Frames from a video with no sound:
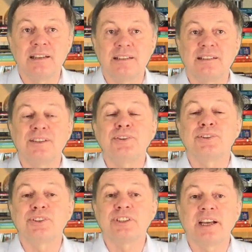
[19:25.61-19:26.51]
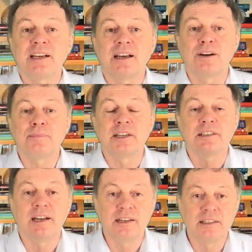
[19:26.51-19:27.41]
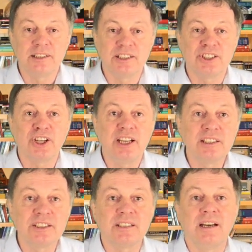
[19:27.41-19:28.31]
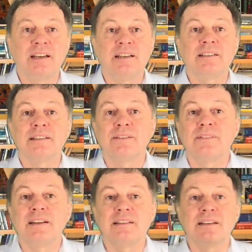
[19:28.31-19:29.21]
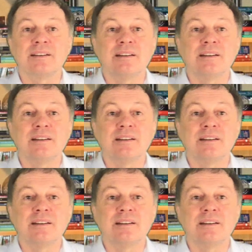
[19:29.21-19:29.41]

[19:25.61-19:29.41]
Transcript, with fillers: so you check how much energy change there is when the